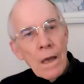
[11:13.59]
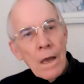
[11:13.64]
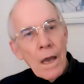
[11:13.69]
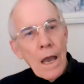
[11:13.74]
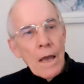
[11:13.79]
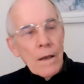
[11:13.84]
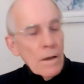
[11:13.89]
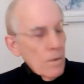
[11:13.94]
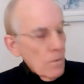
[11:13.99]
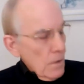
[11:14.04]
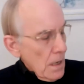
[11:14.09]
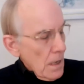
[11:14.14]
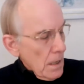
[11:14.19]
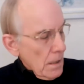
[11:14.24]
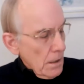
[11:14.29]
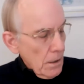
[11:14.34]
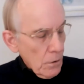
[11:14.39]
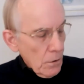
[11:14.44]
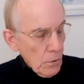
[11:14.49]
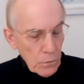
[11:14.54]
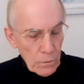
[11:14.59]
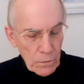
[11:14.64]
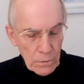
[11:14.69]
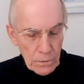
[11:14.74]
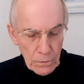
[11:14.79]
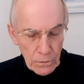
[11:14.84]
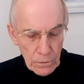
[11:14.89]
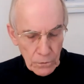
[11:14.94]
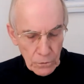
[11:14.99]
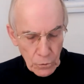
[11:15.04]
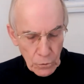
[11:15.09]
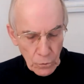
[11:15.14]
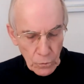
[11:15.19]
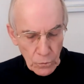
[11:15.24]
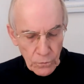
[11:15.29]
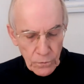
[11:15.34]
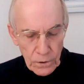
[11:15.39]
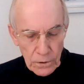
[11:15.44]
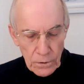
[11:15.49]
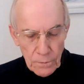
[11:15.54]
And in that, he
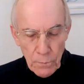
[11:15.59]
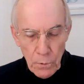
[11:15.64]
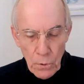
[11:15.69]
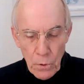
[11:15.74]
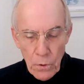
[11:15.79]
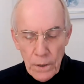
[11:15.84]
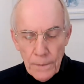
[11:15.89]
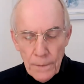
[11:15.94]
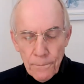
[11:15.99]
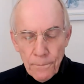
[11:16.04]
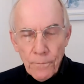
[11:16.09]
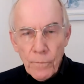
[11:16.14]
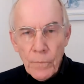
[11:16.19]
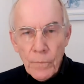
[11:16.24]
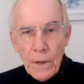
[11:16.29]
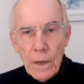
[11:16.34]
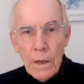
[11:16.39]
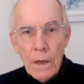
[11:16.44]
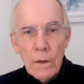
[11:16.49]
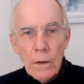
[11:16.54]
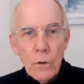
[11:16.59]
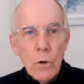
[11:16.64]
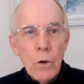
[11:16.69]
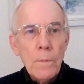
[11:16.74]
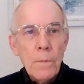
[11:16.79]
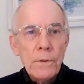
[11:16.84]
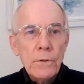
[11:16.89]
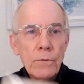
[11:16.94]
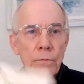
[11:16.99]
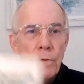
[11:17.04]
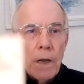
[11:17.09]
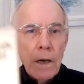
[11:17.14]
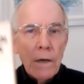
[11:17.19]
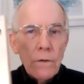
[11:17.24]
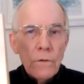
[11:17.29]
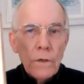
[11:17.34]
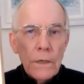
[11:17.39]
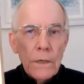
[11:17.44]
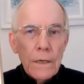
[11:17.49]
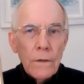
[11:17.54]
called this book Corporate
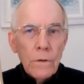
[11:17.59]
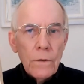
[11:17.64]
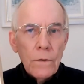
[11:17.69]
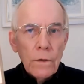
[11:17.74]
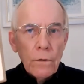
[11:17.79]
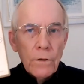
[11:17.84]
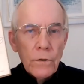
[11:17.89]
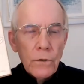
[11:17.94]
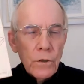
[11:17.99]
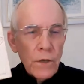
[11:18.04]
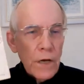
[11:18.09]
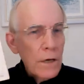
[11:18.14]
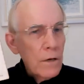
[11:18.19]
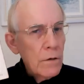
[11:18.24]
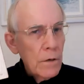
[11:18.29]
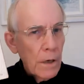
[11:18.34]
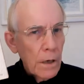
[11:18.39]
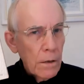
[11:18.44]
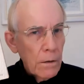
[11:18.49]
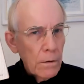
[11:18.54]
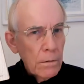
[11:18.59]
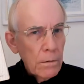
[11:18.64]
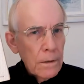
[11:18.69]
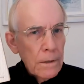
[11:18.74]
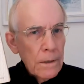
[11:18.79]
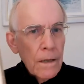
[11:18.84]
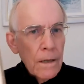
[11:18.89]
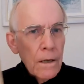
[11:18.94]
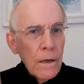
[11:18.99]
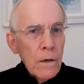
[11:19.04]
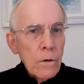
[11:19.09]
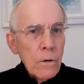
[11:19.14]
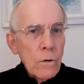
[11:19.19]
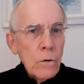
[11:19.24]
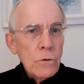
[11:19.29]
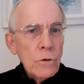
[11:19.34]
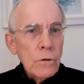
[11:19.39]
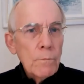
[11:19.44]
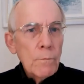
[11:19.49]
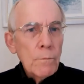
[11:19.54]
Strategy, The Crescendo,
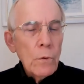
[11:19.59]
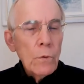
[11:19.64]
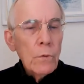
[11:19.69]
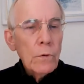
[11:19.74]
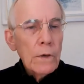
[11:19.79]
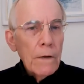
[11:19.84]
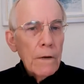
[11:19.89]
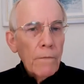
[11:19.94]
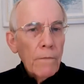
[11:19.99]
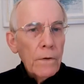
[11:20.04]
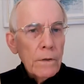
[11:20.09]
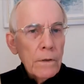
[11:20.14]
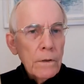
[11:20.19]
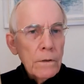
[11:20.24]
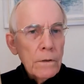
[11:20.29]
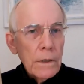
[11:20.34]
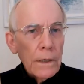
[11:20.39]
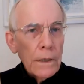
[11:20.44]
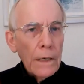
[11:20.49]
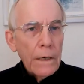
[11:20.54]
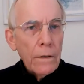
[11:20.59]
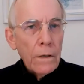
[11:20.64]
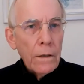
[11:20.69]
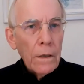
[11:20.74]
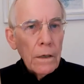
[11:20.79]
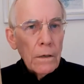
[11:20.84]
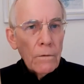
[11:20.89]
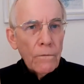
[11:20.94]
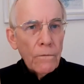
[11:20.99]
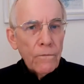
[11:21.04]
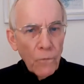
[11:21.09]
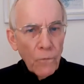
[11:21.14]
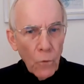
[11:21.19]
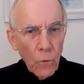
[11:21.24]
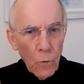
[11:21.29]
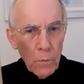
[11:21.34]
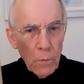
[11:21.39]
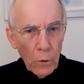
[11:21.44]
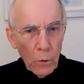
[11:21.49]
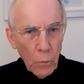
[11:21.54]
because it brought everything together in a
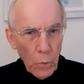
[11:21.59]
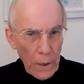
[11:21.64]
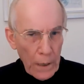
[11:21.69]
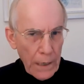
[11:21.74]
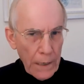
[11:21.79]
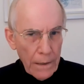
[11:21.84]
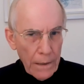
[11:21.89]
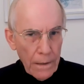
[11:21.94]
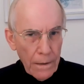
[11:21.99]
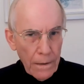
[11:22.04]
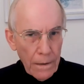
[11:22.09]
formal way.